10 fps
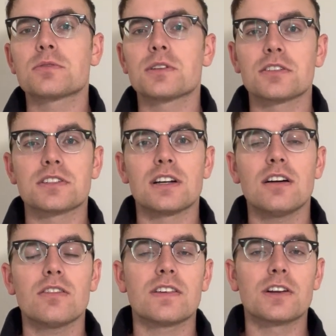with
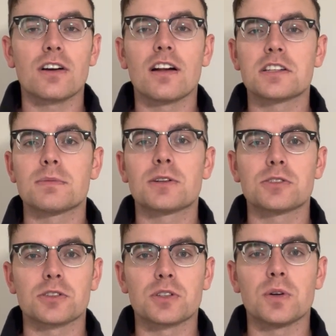yourself and you're honest about
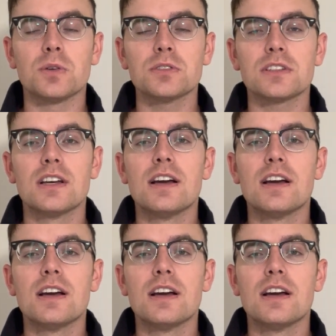your goals,